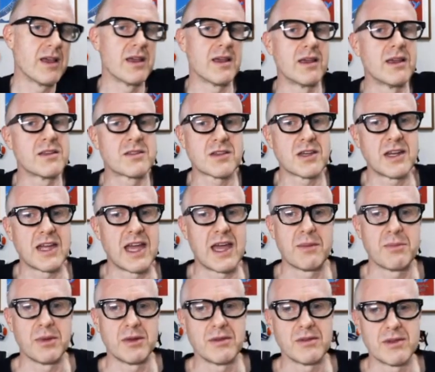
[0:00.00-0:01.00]
it's going to
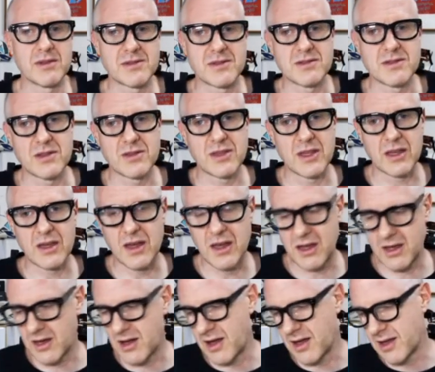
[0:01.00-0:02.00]
happen. This is the thing.
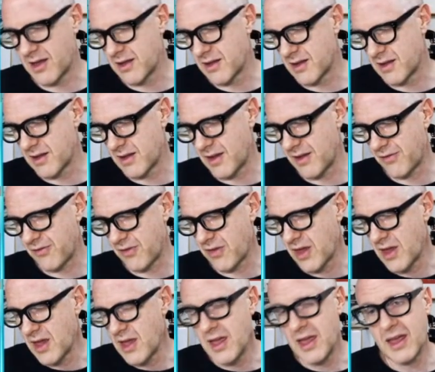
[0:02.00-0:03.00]
If
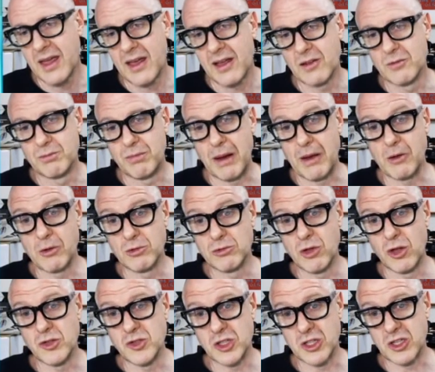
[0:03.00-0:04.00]
by all
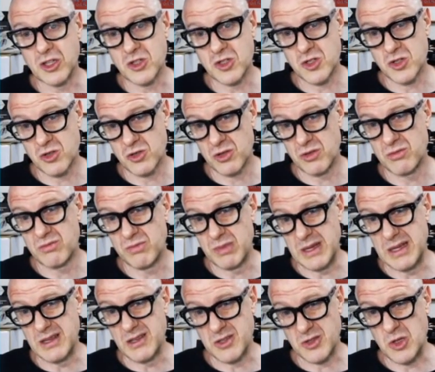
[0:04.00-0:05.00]
logic, it should
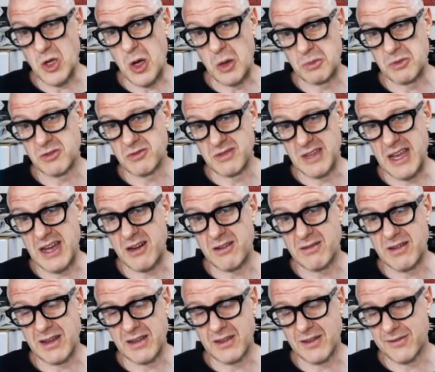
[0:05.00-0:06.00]
be stopped now.
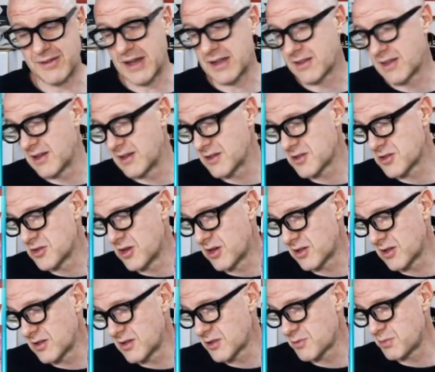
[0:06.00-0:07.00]
And the fact that it's
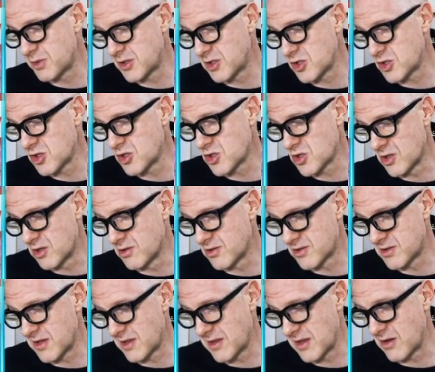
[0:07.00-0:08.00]
not, and this petition
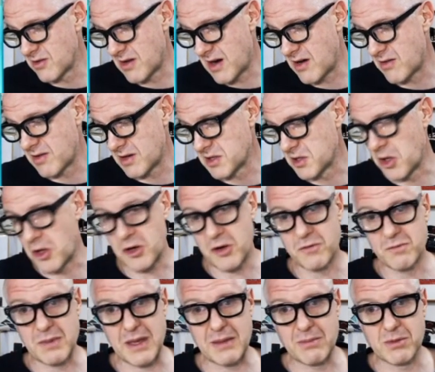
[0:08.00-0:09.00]
shows that there are a lot
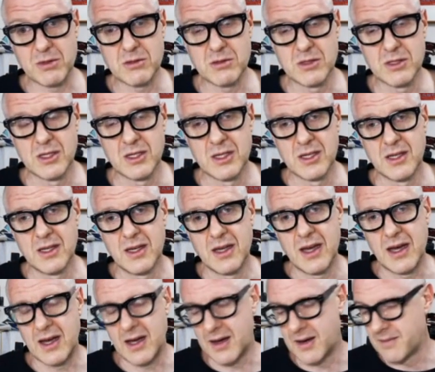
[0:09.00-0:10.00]
of people
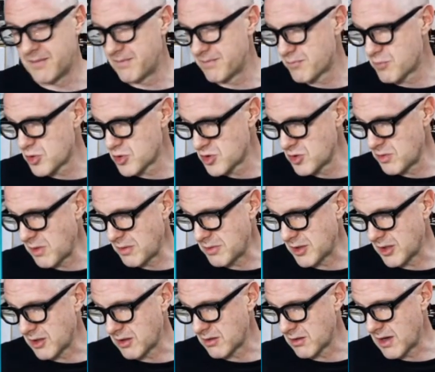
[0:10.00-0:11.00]

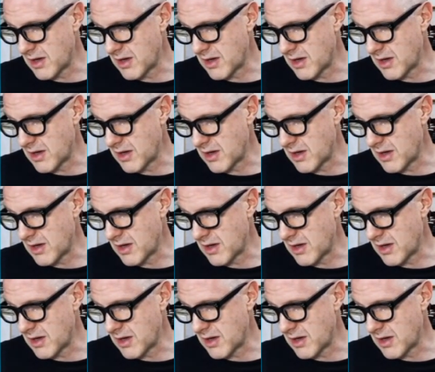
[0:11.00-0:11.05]
Presumably,